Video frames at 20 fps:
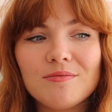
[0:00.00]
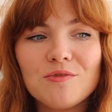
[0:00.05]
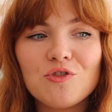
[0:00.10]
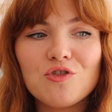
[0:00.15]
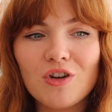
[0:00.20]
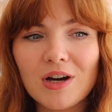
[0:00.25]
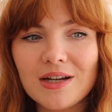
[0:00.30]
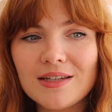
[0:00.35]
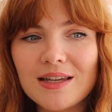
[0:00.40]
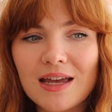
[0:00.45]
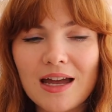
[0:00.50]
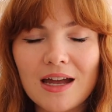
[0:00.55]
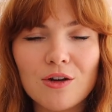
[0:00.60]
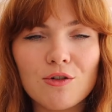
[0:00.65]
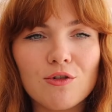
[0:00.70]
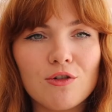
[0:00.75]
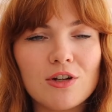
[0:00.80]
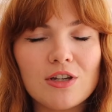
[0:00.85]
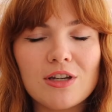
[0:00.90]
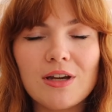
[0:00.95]
dress
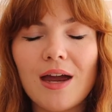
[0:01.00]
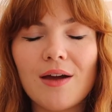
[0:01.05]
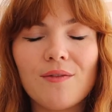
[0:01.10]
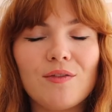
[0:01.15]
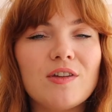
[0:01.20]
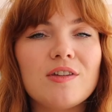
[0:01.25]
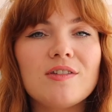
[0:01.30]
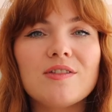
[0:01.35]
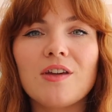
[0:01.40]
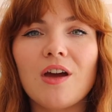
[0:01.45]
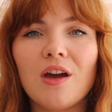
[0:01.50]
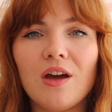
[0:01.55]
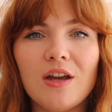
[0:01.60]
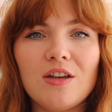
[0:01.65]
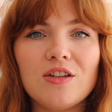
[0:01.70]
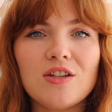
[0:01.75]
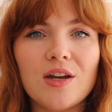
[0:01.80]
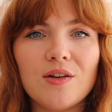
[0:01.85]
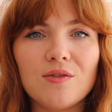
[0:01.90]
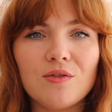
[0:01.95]
hack or a gathered skirt
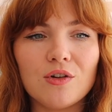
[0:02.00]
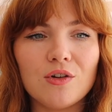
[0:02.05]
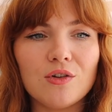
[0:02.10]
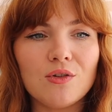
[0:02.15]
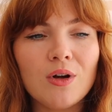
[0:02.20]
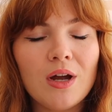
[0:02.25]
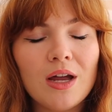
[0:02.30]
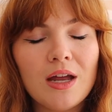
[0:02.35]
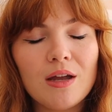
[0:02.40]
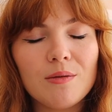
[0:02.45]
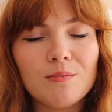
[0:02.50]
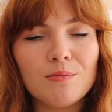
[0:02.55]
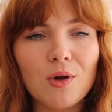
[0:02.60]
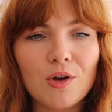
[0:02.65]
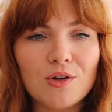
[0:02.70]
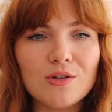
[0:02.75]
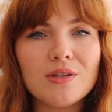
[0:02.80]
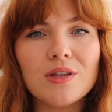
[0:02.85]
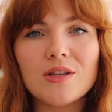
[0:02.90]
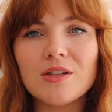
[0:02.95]
in general,
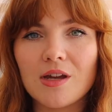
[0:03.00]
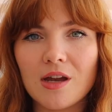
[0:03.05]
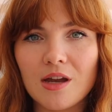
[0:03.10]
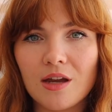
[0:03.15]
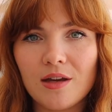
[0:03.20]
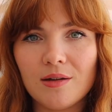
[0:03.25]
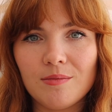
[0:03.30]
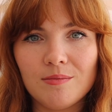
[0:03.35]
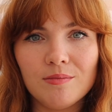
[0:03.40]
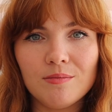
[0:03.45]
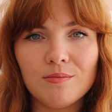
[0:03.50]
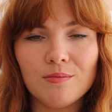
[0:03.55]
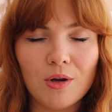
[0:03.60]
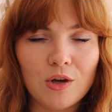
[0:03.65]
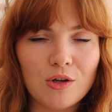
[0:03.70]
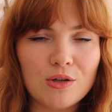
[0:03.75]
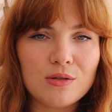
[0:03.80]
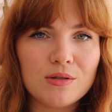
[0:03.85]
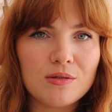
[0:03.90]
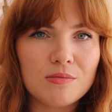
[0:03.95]
most of the time,
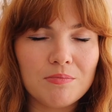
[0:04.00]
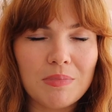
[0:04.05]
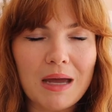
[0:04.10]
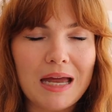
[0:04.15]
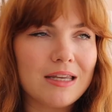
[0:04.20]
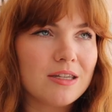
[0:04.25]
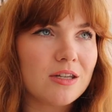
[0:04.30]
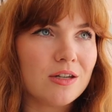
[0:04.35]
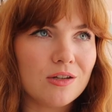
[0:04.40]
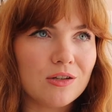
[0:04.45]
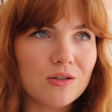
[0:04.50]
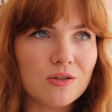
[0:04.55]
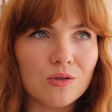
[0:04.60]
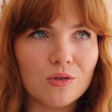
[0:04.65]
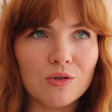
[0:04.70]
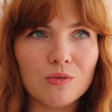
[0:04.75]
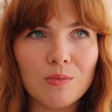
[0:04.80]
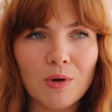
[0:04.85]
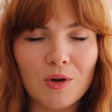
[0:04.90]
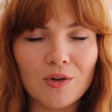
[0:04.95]
most patterns
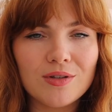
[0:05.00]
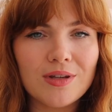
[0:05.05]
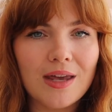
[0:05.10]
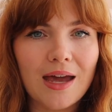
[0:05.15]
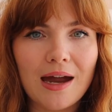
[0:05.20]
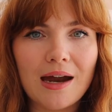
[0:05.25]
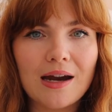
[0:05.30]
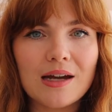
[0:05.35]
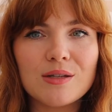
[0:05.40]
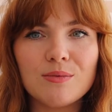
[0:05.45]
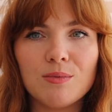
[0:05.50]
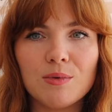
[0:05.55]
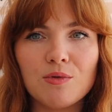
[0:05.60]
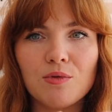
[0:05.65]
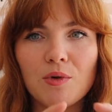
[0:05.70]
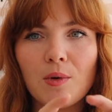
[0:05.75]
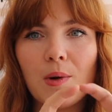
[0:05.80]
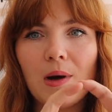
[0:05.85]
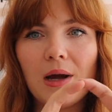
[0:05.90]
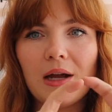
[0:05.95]
or most hacks would
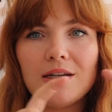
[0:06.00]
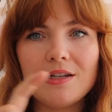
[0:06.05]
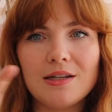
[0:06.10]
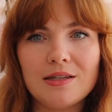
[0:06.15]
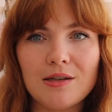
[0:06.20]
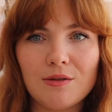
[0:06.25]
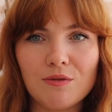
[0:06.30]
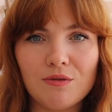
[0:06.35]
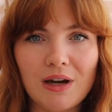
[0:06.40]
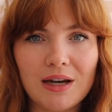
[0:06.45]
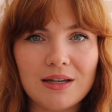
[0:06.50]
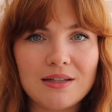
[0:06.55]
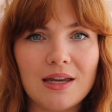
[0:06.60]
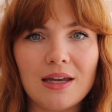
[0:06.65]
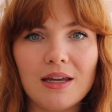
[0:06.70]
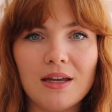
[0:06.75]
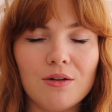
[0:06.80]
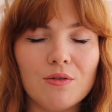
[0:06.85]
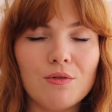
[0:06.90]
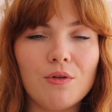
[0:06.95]
require just a
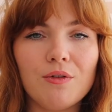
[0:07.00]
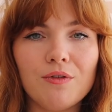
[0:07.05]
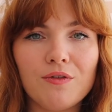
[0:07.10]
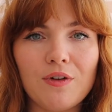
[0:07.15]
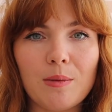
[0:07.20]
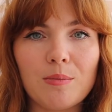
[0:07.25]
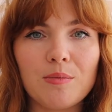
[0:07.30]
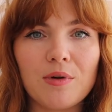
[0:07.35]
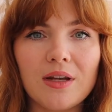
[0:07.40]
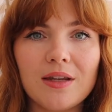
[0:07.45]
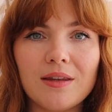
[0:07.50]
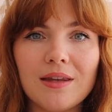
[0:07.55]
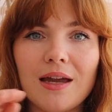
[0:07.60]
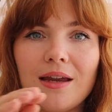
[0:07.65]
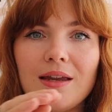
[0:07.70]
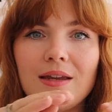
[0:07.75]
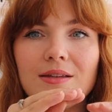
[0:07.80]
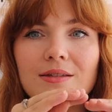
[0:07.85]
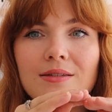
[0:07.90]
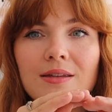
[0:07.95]
rectangle of fabric
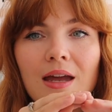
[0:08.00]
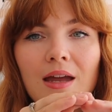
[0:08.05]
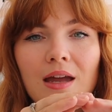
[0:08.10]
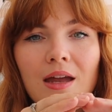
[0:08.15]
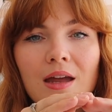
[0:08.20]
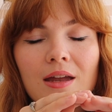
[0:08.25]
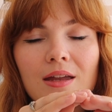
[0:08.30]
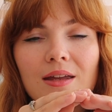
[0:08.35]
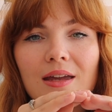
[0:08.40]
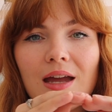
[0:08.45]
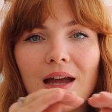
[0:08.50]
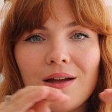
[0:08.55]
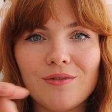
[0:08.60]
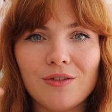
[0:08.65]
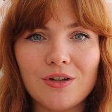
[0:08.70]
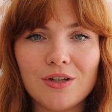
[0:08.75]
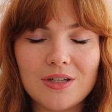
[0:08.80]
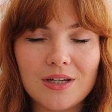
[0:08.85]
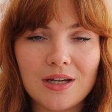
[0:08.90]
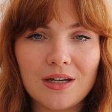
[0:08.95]
that is
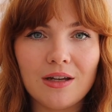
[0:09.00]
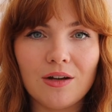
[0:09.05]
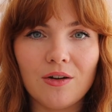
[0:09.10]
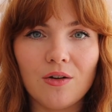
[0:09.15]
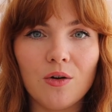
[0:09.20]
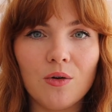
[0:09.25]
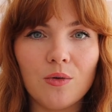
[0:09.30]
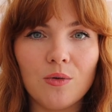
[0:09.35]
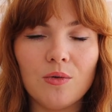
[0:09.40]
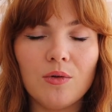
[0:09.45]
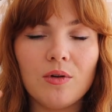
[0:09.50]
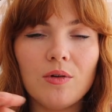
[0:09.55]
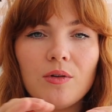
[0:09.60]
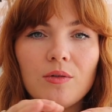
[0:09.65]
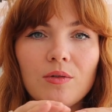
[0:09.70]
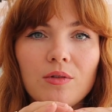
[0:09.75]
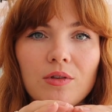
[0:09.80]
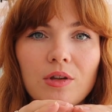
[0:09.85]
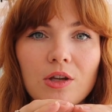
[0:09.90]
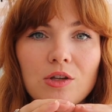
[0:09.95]
gathered on
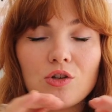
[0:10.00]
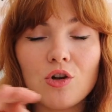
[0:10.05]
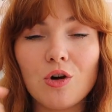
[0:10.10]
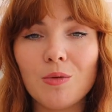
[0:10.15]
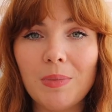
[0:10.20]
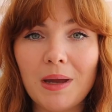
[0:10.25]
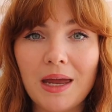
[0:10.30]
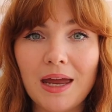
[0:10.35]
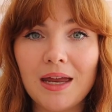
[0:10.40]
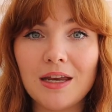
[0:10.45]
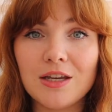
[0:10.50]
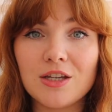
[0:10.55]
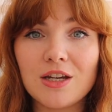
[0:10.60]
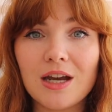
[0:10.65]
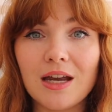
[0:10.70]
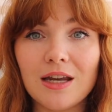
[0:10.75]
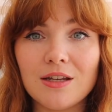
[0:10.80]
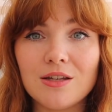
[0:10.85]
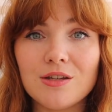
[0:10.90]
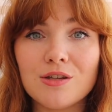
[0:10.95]
the top edge
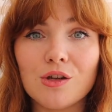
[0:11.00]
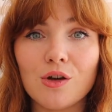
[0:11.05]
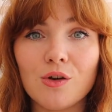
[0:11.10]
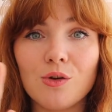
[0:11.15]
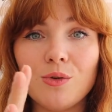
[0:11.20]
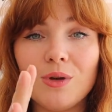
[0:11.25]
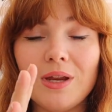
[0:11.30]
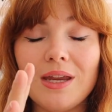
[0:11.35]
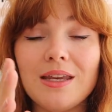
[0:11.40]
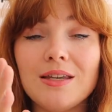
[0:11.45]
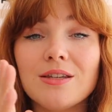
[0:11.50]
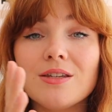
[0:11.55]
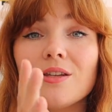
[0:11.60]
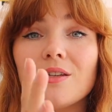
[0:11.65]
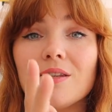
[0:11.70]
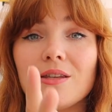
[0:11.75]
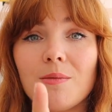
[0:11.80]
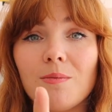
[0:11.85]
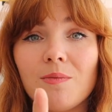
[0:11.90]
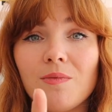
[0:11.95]
and sewn
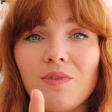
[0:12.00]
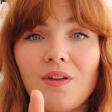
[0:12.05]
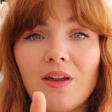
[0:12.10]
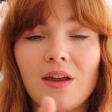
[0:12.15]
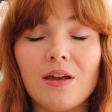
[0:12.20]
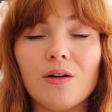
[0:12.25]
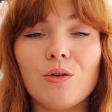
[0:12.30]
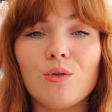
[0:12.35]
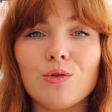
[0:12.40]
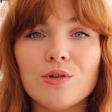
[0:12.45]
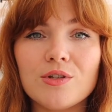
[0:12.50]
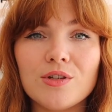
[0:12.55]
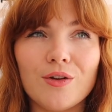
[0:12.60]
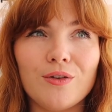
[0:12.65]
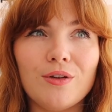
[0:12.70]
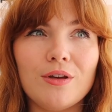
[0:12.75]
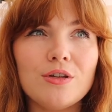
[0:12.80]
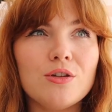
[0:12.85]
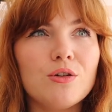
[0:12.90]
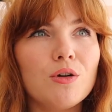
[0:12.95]
into something or
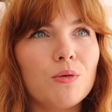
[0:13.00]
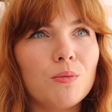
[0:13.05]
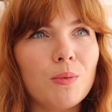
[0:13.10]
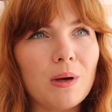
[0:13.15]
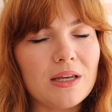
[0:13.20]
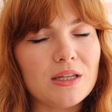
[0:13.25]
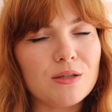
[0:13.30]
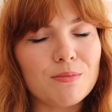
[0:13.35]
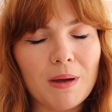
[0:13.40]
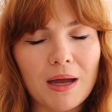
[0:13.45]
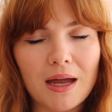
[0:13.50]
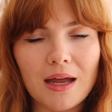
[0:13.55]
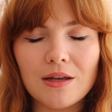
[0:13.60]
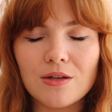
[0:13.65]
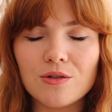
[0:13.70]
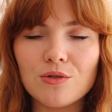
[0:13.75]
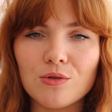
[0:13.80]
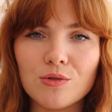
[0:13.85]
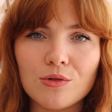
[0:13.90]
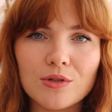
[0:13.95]
sewn into a
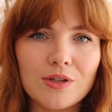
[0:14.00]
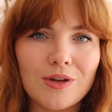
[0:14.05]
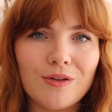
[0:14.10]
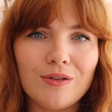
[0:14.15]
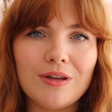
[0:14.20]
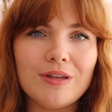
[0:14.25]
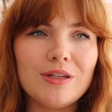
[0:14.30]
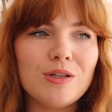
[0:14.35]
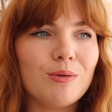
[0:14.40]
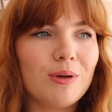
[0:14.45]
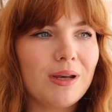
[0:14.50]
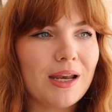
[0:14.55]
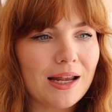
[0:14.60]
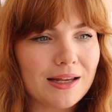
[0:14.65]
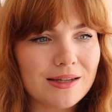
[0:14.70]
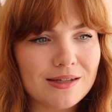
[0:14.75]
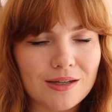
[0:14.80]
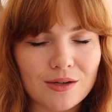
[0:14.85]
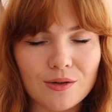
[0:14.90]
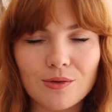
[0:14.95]
waistband or sewn into
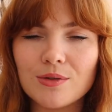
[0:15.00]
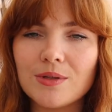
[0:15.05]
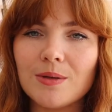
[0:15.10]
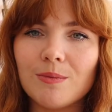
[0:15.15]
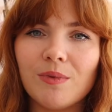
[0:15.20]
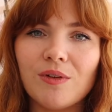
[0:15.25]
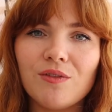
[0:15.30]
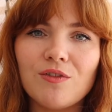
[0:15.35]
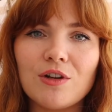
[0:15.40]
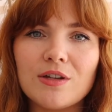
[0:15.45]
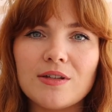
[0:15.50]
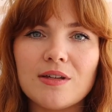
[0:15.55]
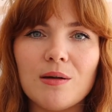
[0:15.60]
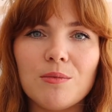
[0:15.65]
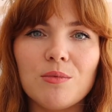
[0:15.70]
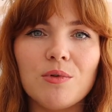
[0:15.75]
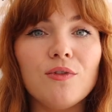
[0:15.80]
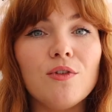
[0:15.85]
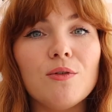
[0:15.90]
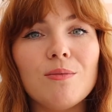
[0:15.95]
elastic or something, for
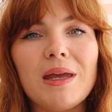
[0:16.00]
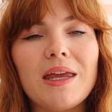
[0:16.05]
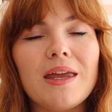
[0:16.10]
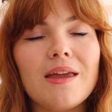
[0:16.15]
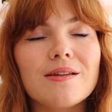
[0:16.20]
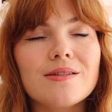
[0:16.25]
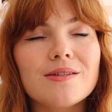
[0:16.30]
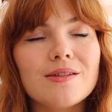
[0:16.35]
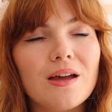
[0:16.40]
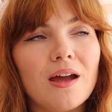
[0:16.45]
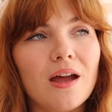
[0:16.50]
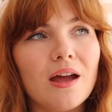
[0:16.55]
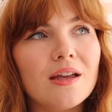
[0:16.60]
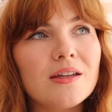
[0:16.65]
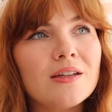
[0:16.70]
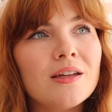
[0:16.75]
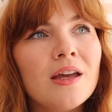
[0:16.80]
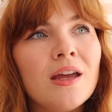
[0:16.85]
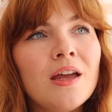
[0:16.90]
example, if you're making a skirt.